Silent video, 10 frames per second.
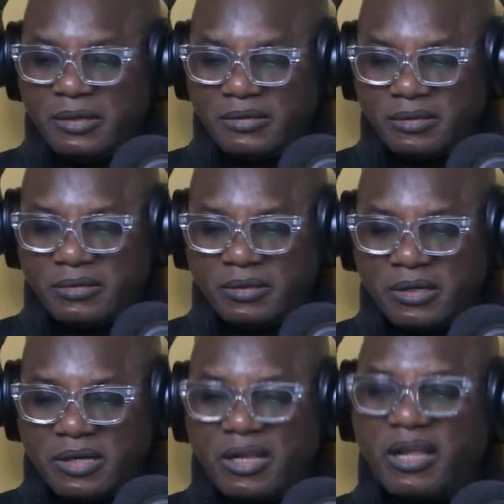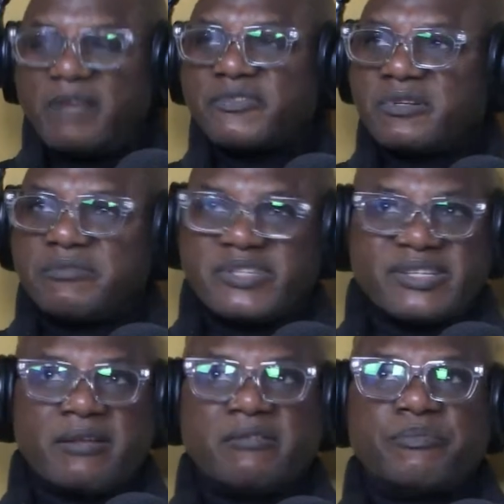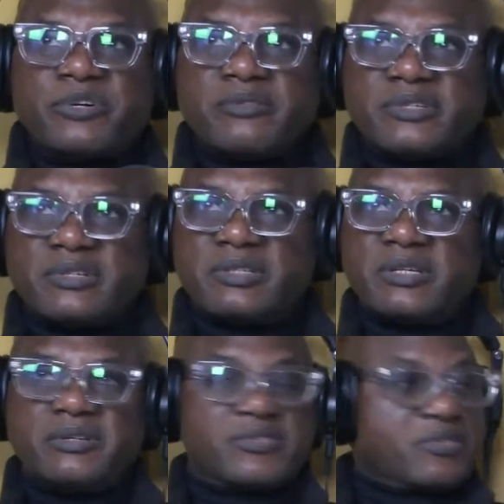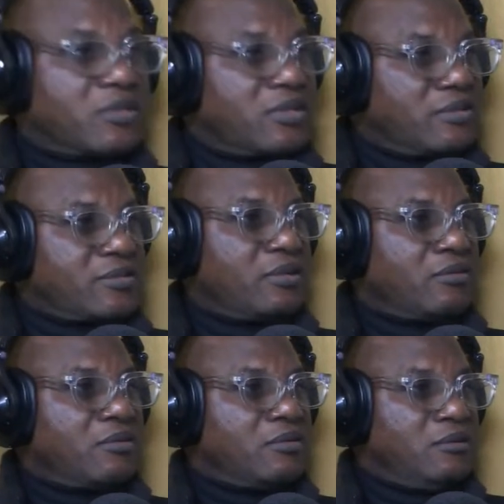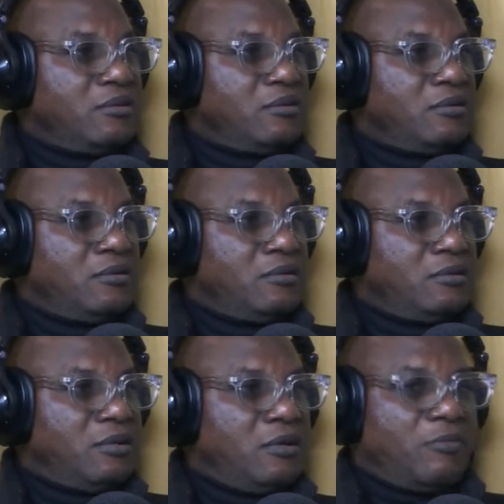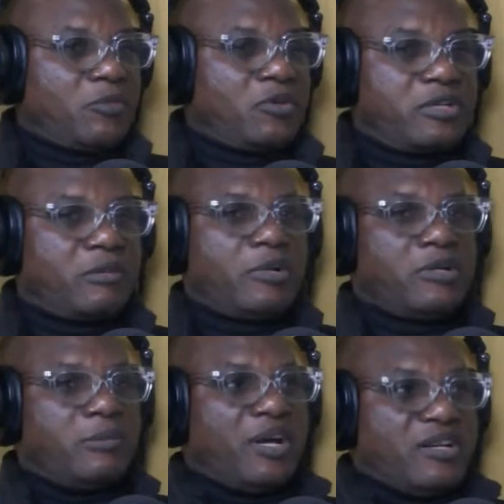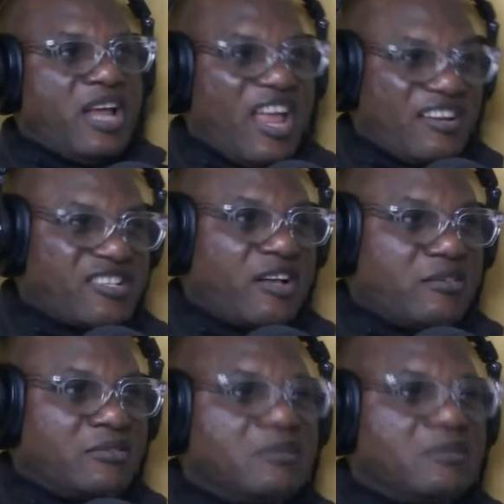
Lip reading: I have some single parents that I used to counsel. I'm talking about the bad hex now.